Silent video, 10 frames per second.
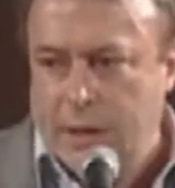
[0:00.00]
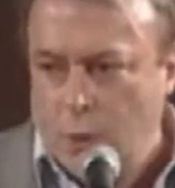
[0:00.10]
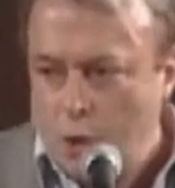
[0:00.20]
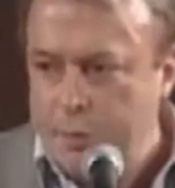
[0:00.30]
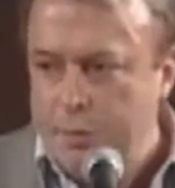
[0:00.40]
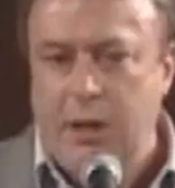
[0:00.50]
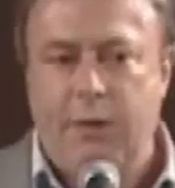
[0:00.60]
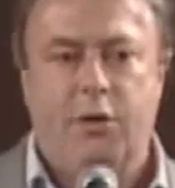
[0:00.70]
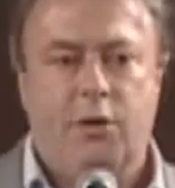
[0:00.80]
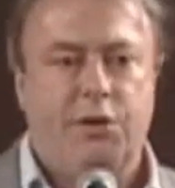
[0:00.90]
In order to
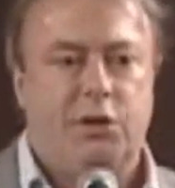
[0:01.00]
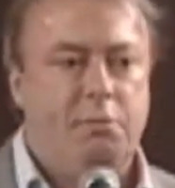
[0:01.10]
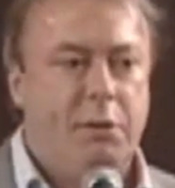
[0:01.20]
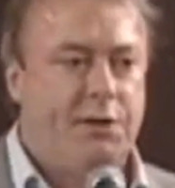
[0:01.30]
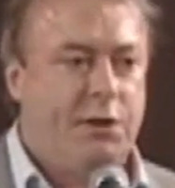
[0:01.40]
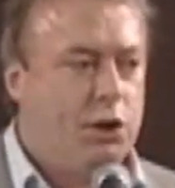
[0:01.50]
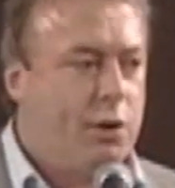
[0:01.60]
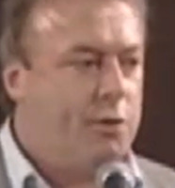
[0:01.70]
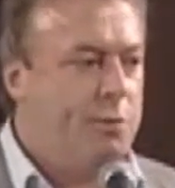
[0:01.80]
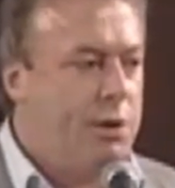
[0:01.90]
believe the Christian
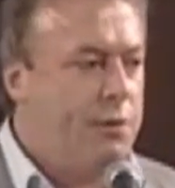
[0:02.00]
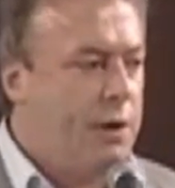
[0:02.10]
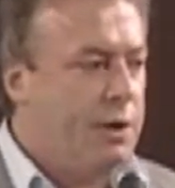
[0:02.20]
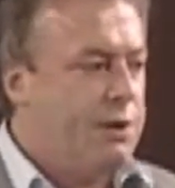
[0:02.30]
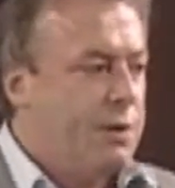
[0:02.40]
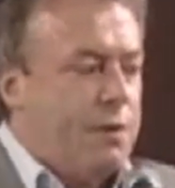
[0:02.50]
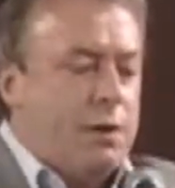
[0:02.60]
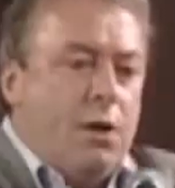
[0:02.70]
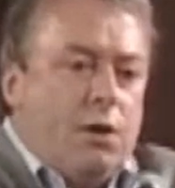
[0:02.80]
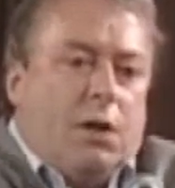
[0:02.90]
message, you have to believe this.
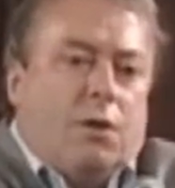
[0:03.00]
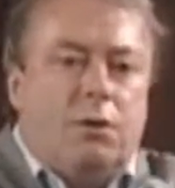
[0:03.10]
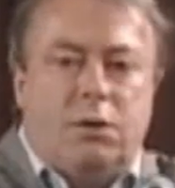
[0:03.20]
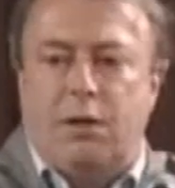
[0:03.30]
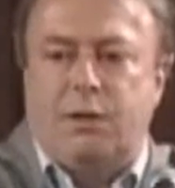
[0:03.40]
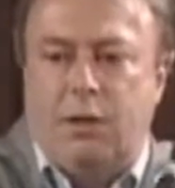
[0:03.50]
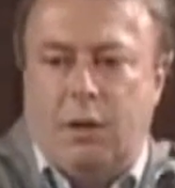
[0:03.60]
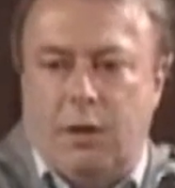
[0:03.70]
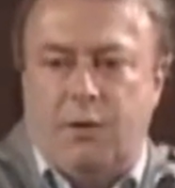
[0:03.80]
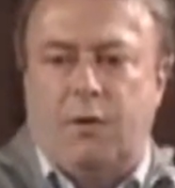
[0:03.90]
For those 100,000
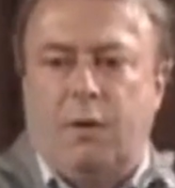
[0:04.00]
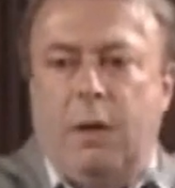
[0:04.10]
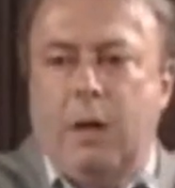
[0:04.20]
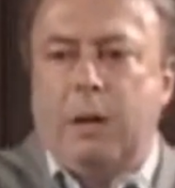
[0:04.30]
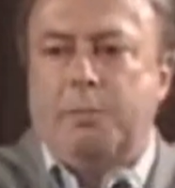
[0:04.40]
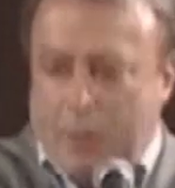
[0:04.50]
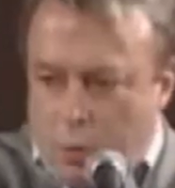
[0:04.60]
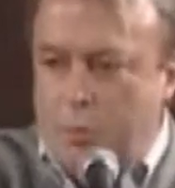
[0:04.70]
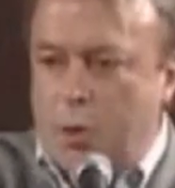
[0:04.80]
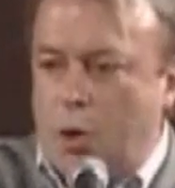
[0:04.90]
years,
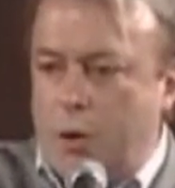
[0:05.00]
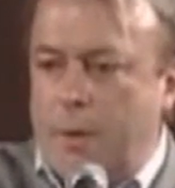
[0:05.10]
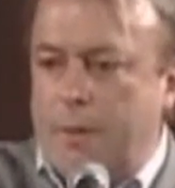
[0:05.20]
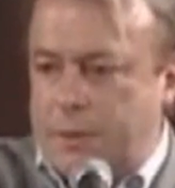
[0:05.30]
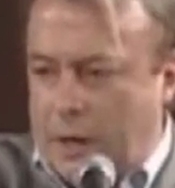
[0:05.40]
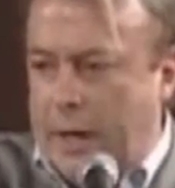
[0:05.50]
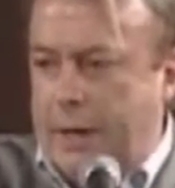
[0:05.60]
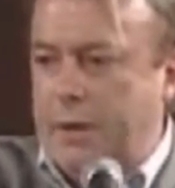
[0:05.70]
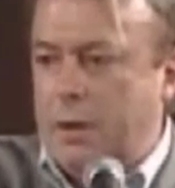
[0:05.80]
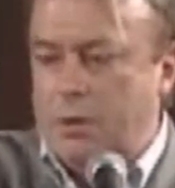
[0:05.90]
people were born,
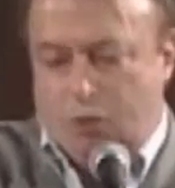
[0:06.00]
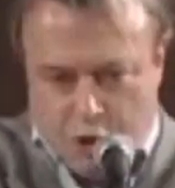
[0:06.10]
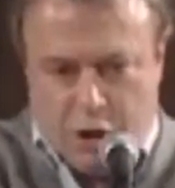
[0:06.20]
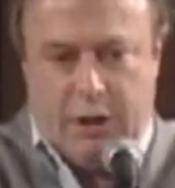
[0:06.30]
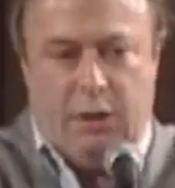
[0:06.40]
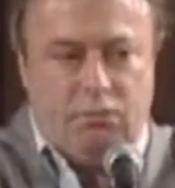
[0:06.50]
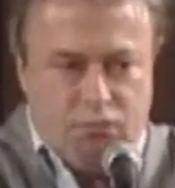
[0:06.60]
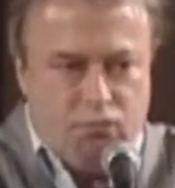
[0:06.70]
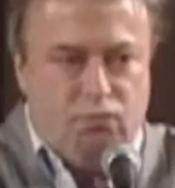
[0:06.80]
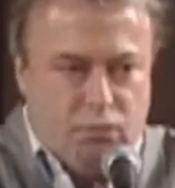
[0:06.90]
died, usually,
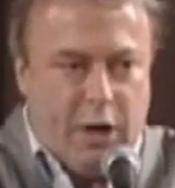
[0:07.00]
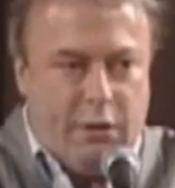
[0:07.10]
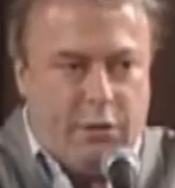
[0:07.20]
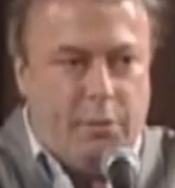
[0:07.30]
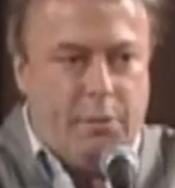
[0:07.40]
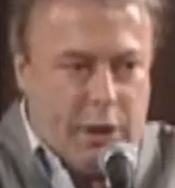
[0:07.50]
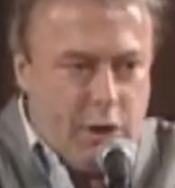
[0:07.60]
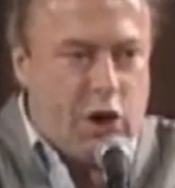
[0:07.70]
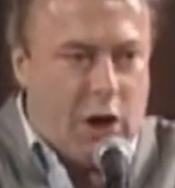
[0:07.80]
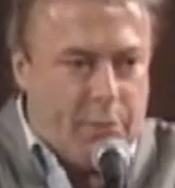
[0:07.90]
many of them,
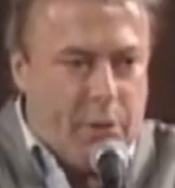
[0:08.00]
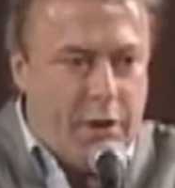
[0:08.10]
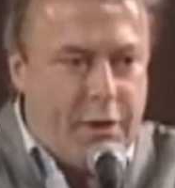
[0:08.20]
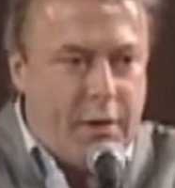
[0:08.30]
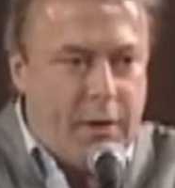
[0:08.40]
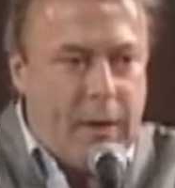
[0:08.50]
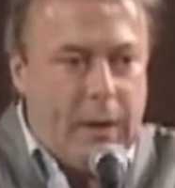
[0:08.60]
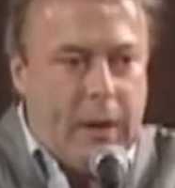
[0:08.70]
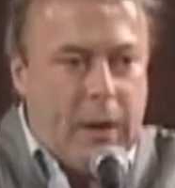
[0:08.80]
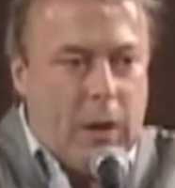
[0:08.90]
in childbirth,
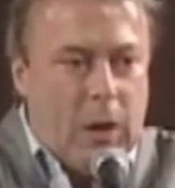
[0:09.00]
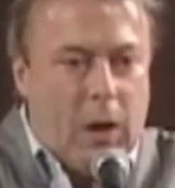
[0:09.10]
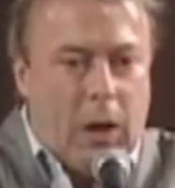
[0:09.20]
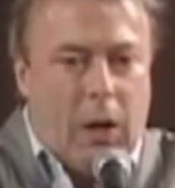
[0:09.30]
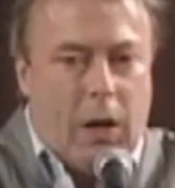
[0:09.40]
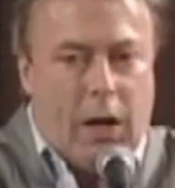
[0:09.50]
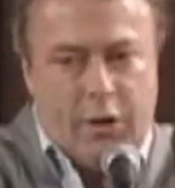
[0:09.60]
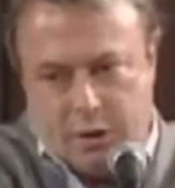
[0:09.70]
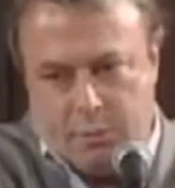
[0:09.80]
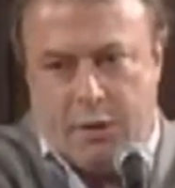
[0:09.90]

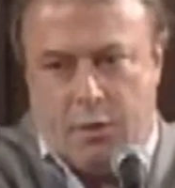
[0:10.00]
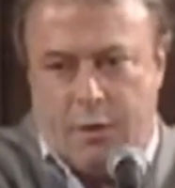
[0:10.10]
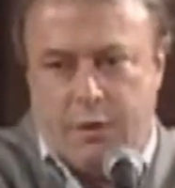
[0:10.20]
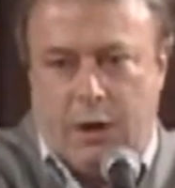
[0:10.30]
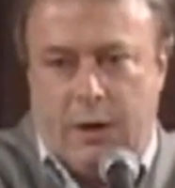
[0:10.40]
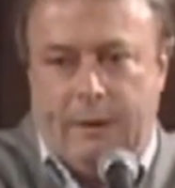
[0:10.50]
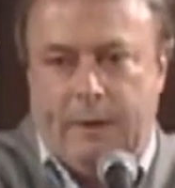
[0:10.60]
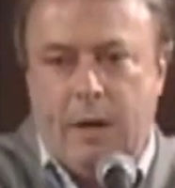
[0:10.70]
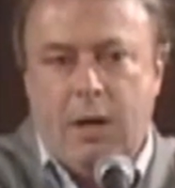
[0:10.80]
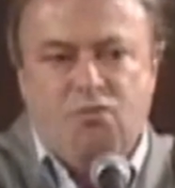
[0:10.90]
either the mother or the child.
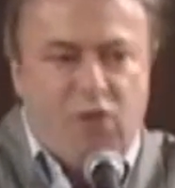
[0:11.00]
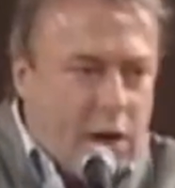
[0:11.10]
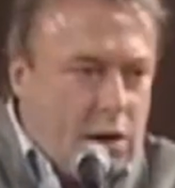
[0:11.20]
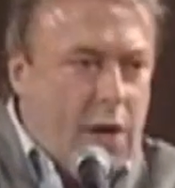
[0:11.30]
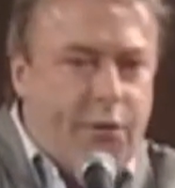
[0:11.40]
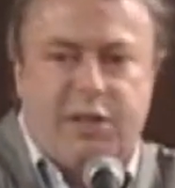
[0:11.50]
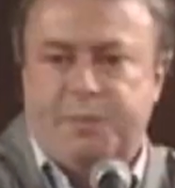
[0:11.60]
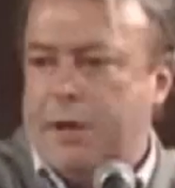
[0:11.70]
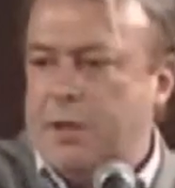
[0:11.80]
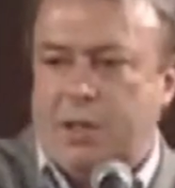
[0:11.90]
Life
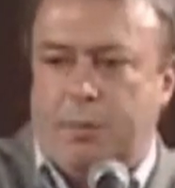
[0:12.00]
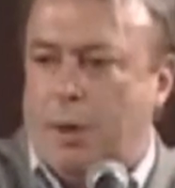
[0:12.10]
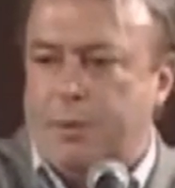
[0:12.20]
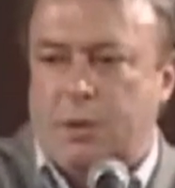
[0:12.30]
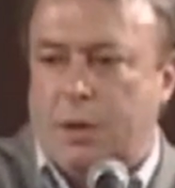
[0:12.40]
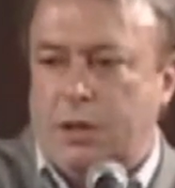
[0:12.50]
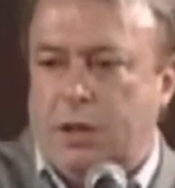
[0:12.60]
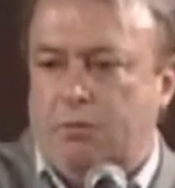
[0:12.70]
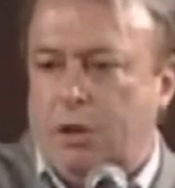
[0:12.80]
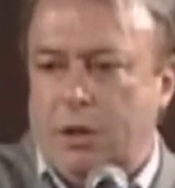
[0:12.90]
expectancy, perhaps
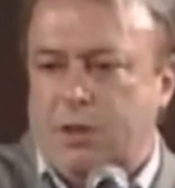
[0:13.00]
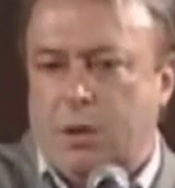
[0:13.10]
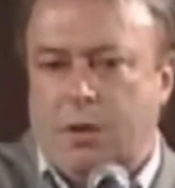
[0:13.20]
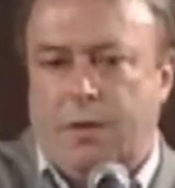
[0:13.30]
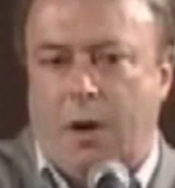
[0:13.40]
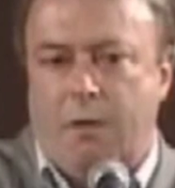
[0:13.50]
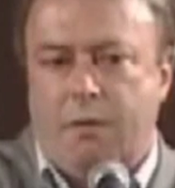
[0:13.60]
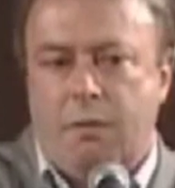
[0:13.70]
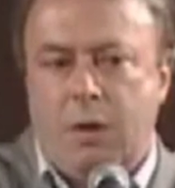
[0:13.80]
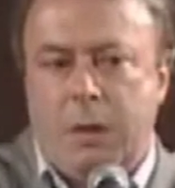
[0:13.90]
20 years, 25.